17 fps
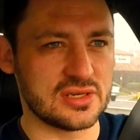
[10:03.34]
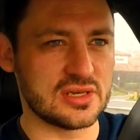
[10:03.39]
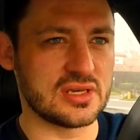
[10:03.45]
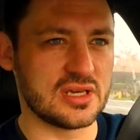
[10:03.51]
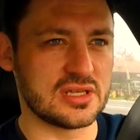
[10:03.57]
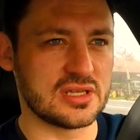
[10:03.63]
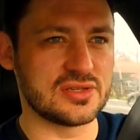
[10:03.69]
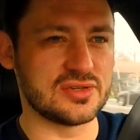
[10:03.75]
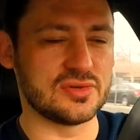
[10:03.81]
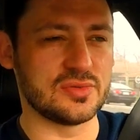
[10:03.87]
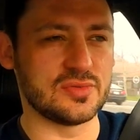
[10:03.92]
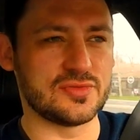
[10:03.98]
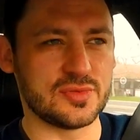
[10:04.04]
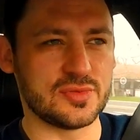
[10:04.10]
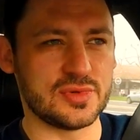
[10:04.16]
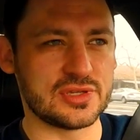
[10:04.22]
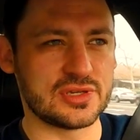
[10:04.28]
you can get to
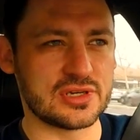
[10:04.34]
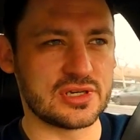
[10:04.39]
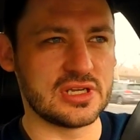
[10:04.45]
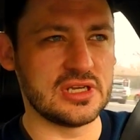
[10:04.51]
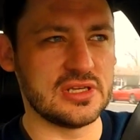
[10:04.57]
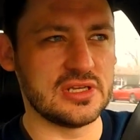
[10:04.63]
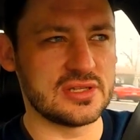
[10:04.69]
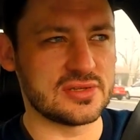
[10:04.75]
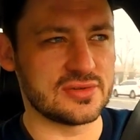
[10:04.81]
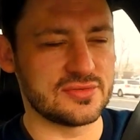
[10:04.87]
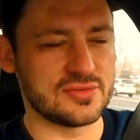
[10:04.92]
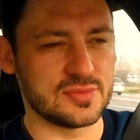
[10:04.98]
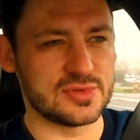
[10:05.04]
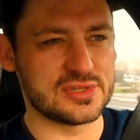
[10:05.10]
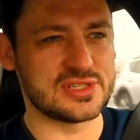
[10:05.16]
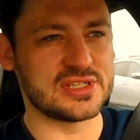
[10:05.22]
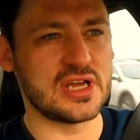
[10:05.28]
them from underneath or
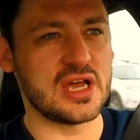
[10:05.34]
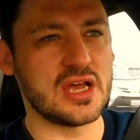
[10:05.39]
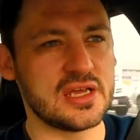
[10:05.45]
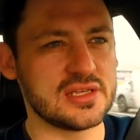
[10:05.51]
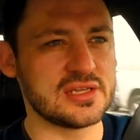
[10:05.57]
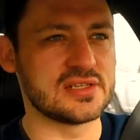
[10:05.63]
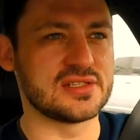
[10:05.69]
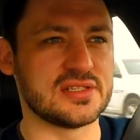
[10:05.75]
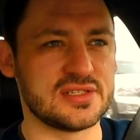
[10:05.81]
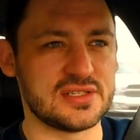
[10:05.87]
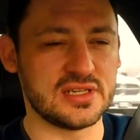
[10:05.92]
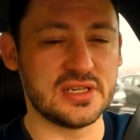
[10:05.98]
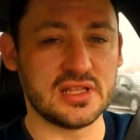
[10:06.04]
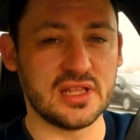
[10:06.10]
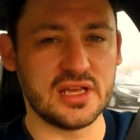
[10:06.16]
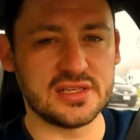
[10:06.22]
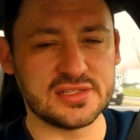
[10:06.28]
from the side because it's an
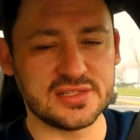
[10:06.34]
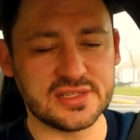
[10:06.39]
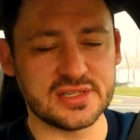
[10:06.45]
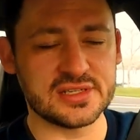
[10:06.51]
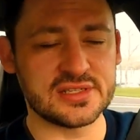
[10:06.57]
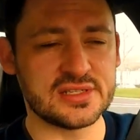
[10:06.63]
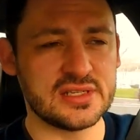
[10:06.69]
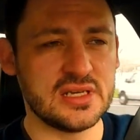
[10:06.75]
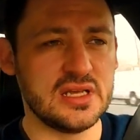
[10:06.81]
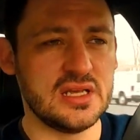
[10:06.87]
inline 6.